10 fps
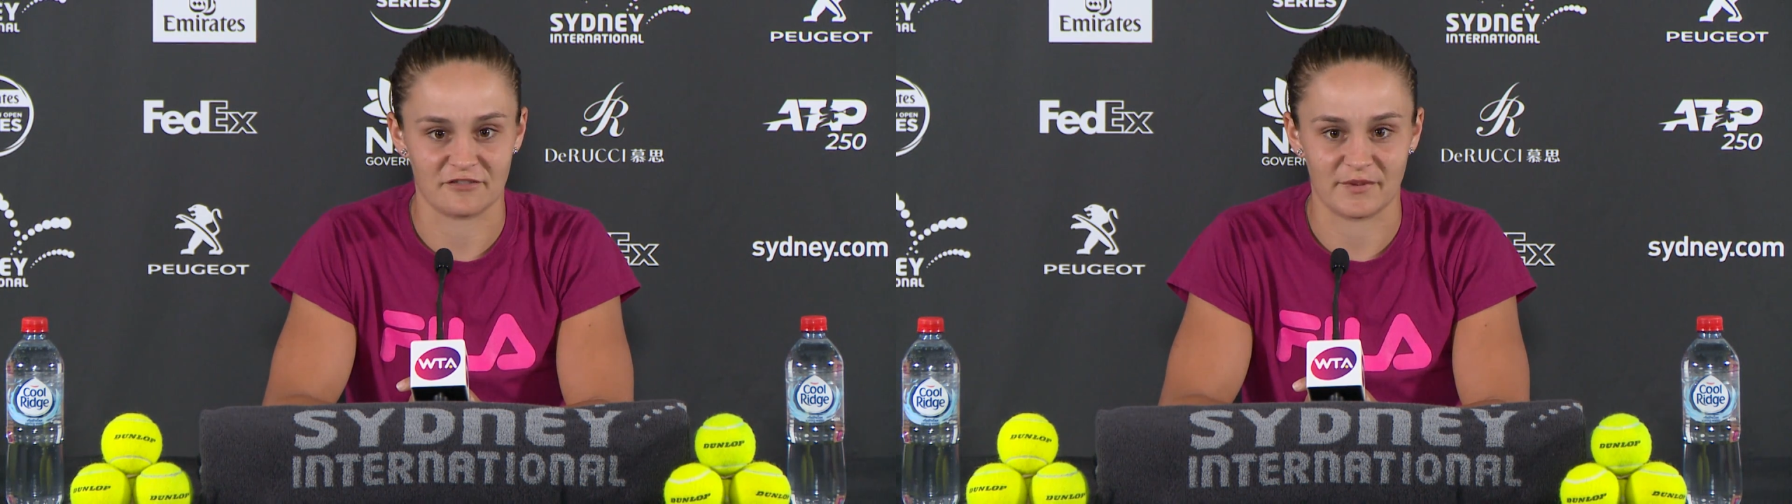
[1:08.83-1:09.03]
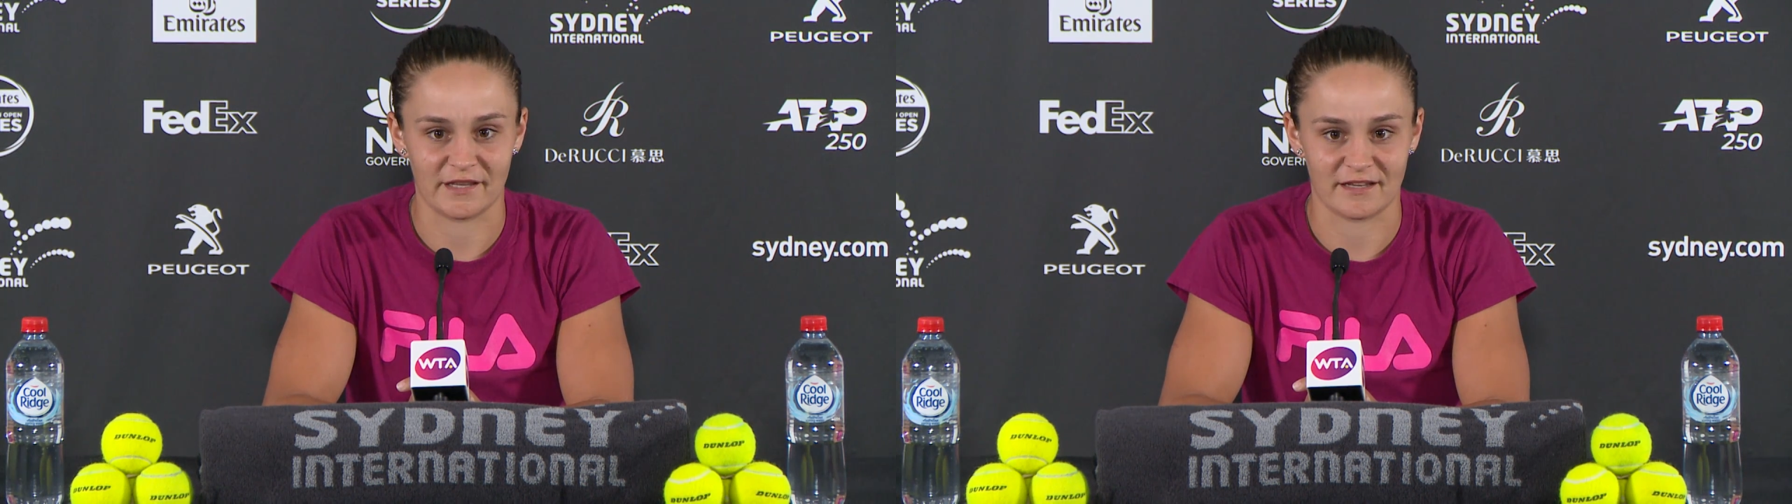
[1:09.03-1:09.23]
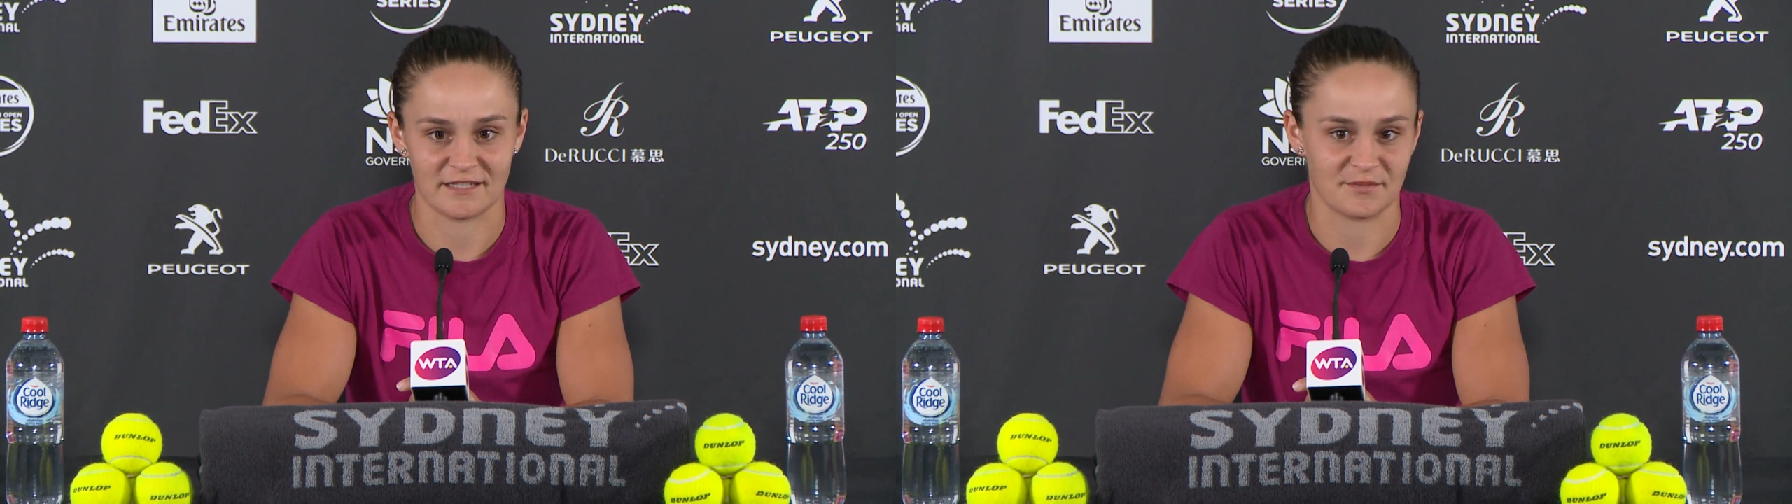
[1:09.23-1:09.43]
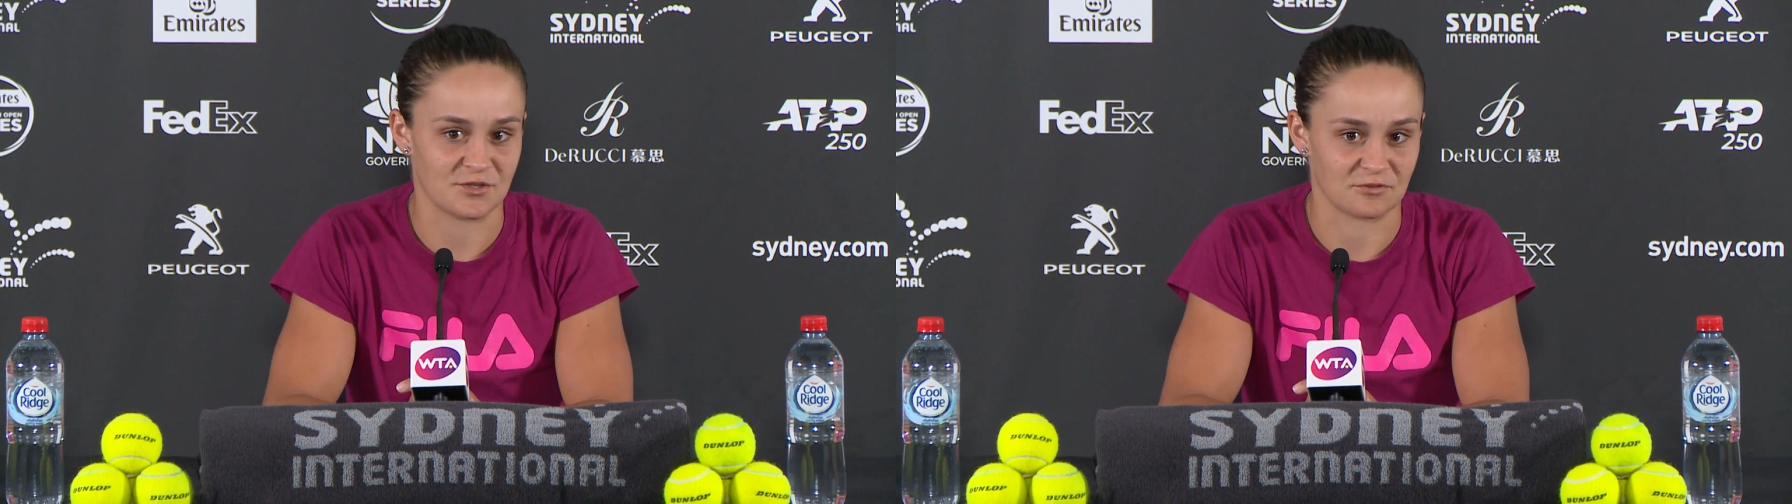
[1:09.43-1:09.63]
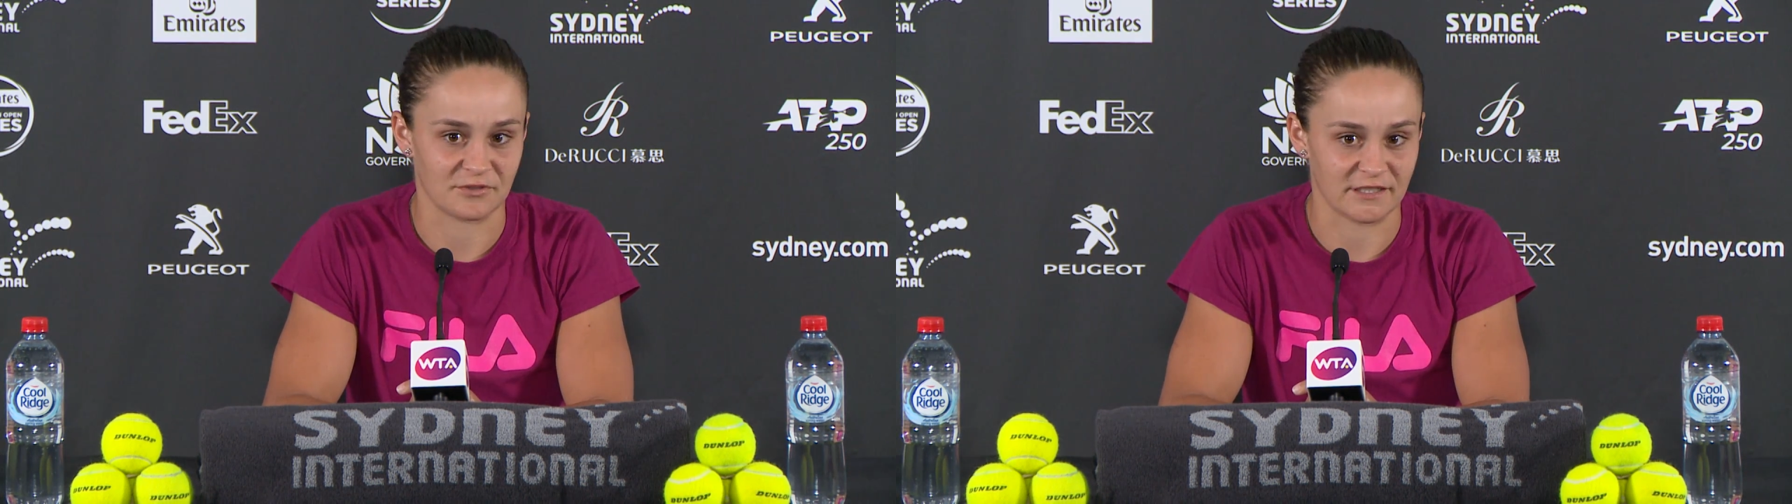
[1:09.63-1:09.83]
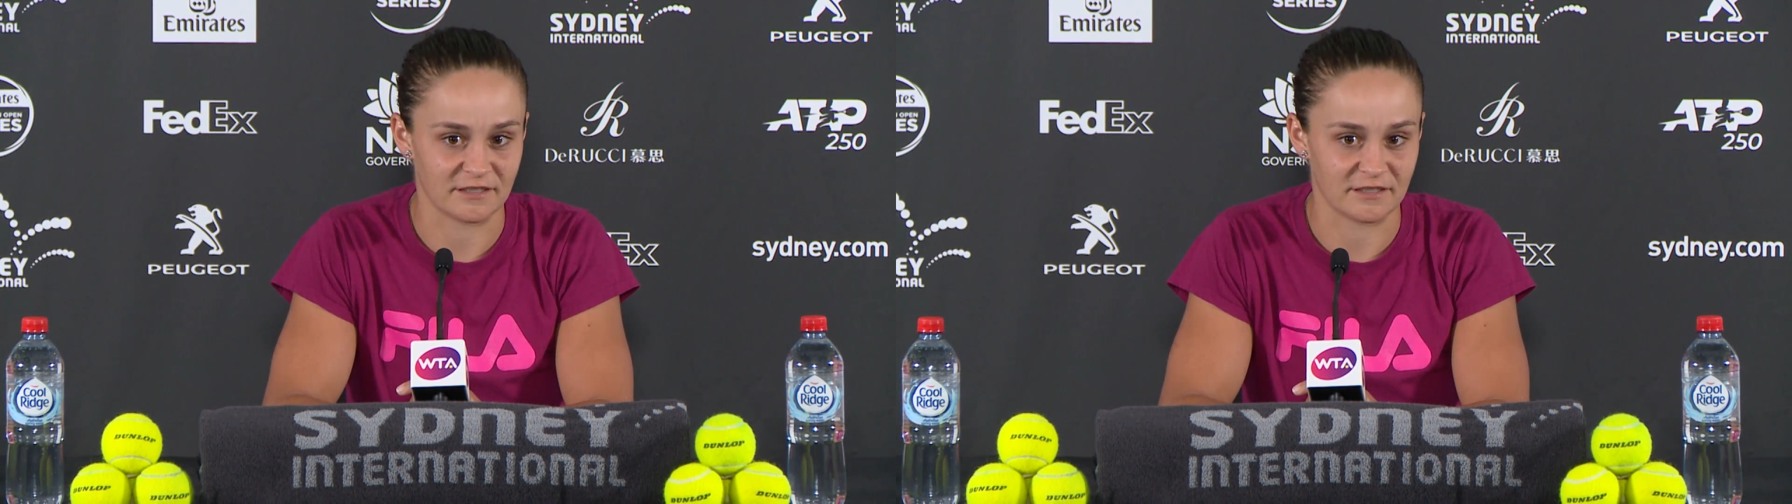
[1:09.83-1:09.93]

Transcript: of being exceptional, really.